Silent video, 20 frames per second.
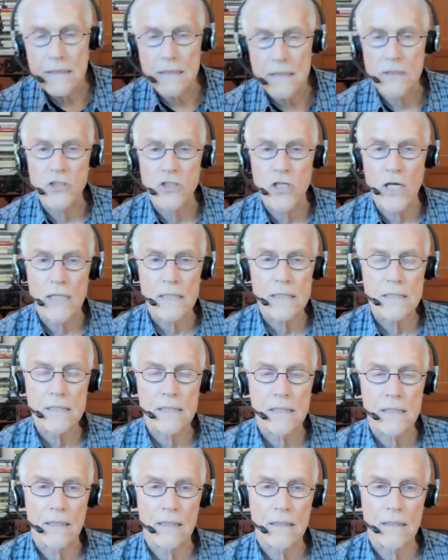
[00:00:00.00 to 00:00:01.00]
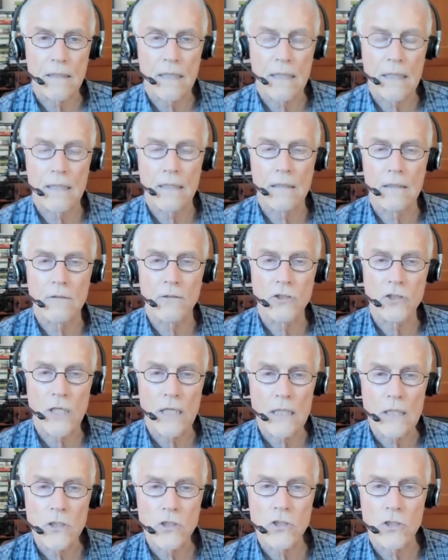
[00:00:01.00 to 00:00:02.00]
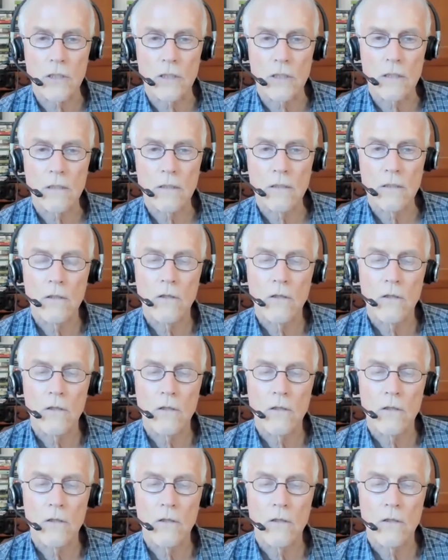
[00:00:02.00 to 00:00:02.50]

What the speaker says: adjusting and changing